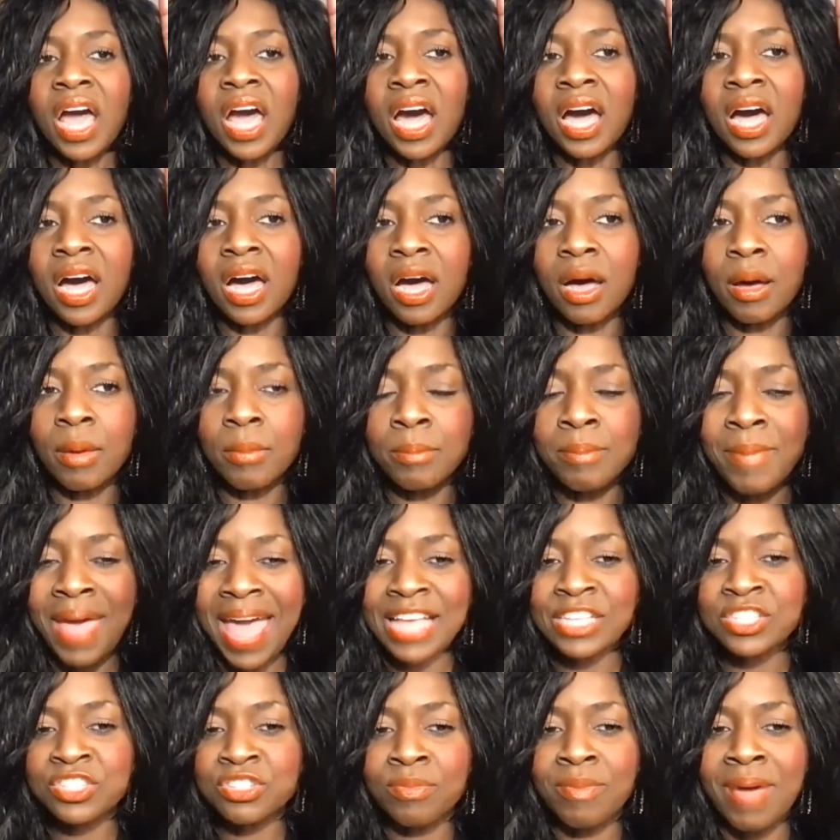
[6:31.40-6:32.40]

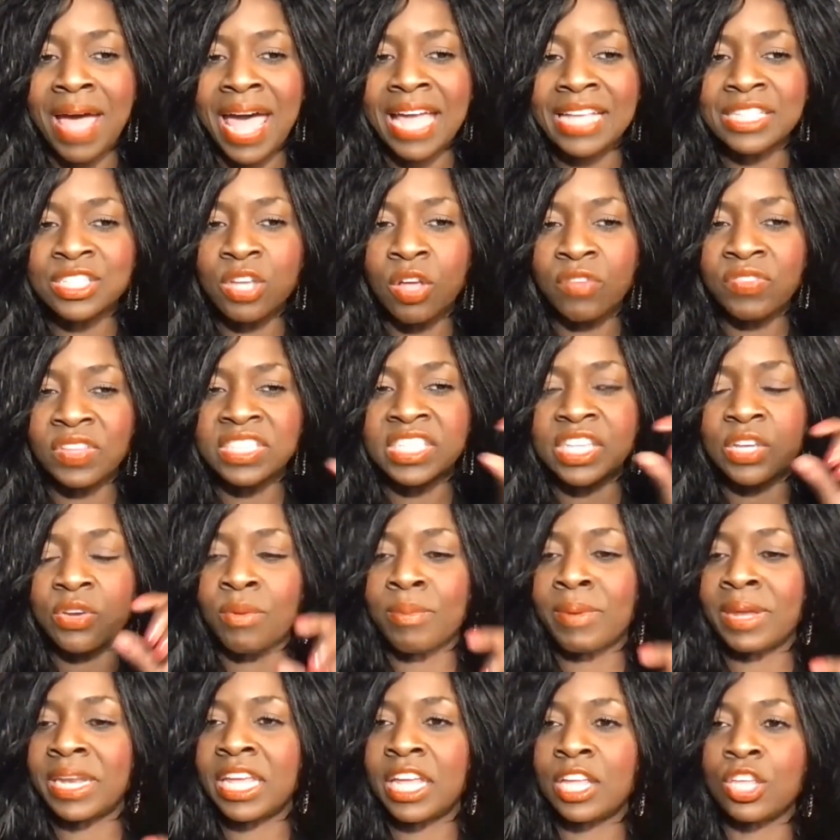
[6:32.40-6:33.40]
masterminds on The
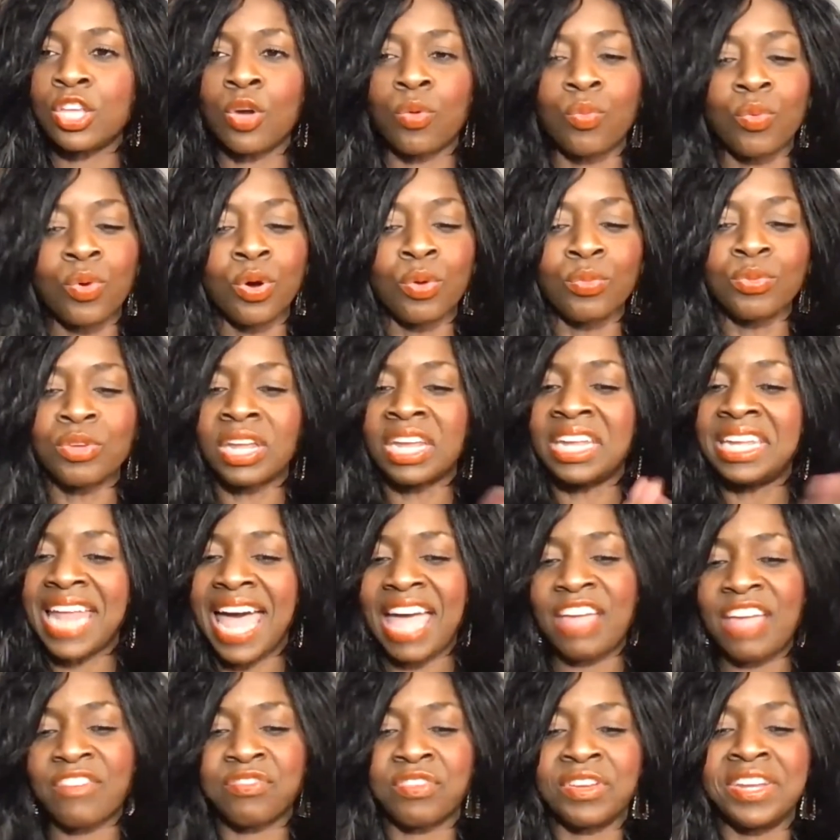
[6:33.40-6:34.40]
Secret Money in Your Womb. Your
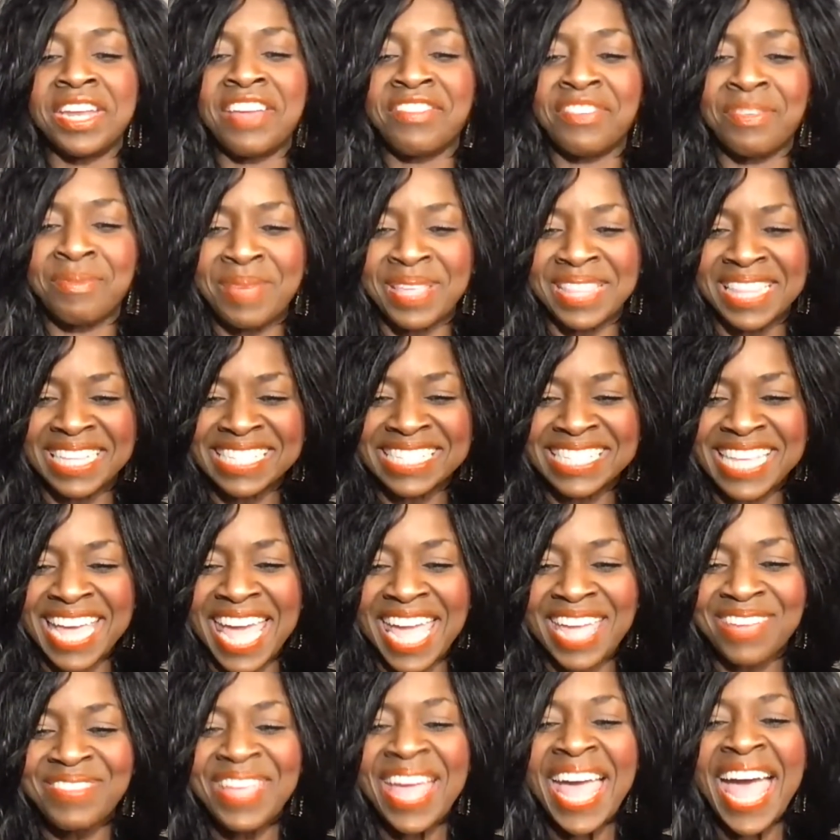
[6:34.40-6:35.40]
life will never be the
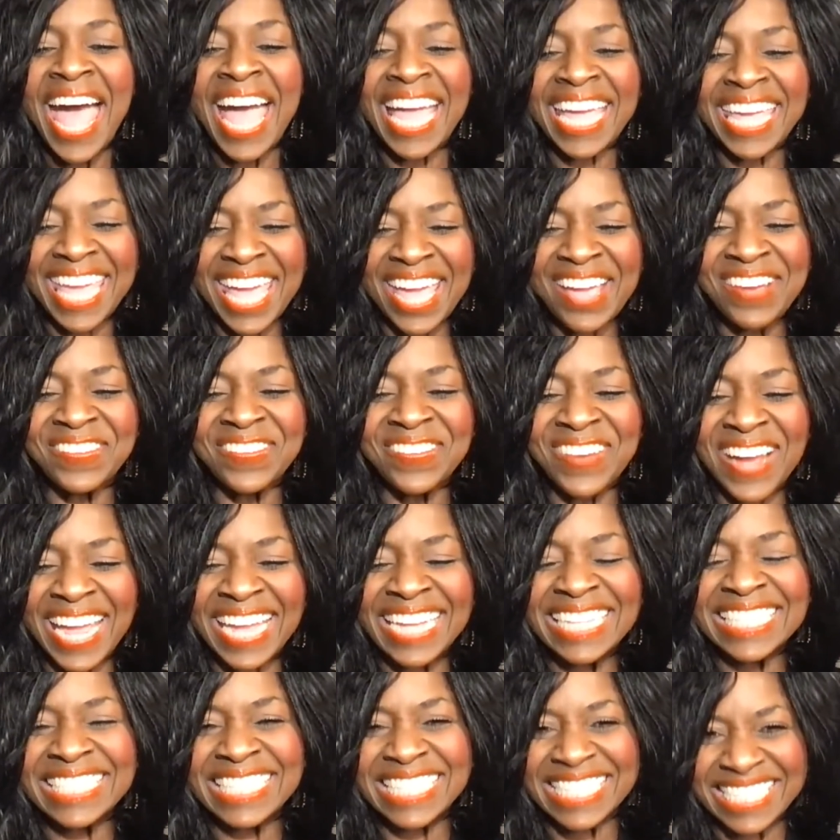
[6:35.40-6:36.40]
same. I can't
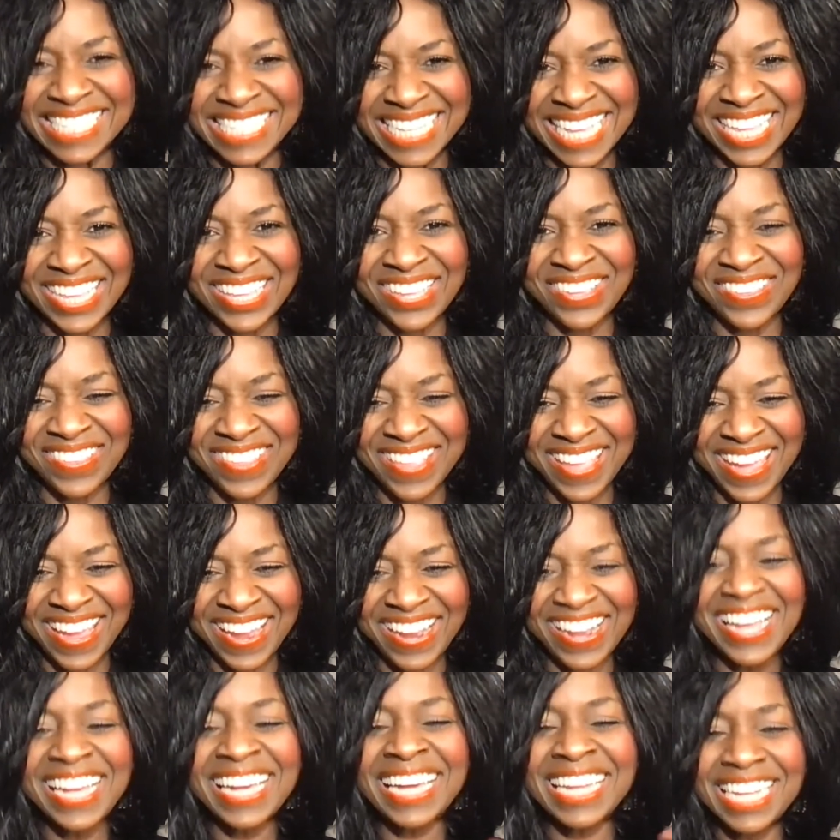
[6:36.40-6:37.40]
wait to see you
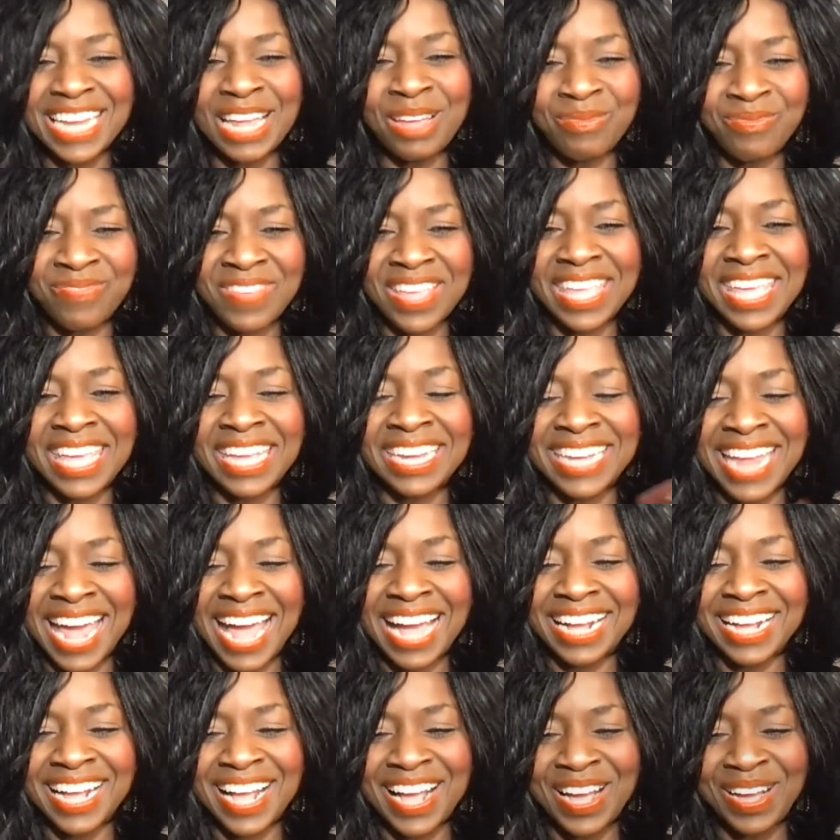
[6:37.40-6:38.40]
there.
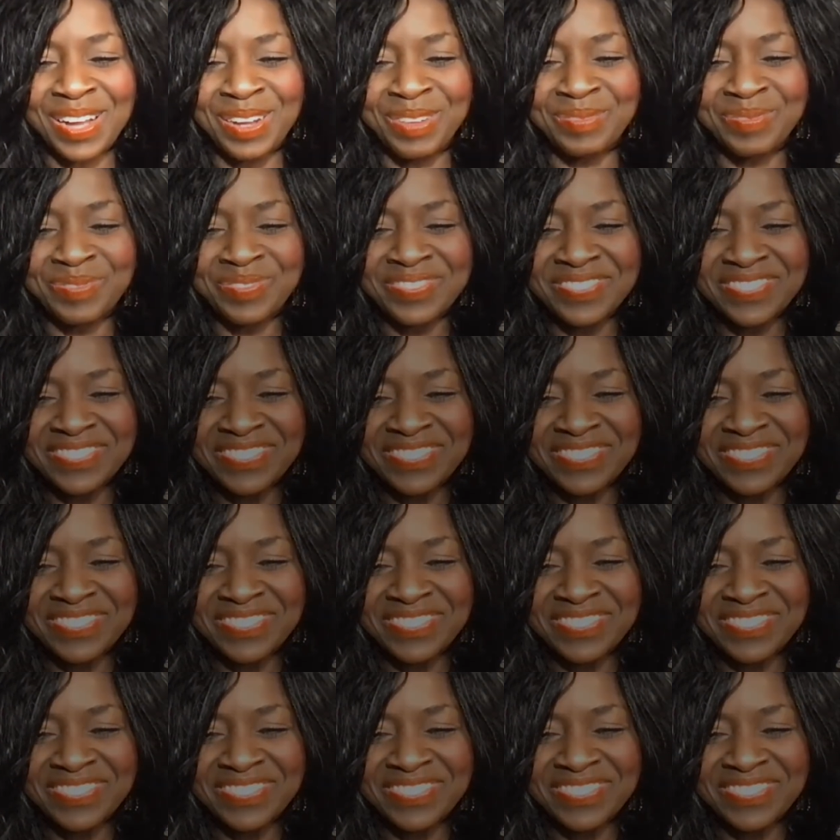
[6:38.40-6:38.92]
ClubVicki.com.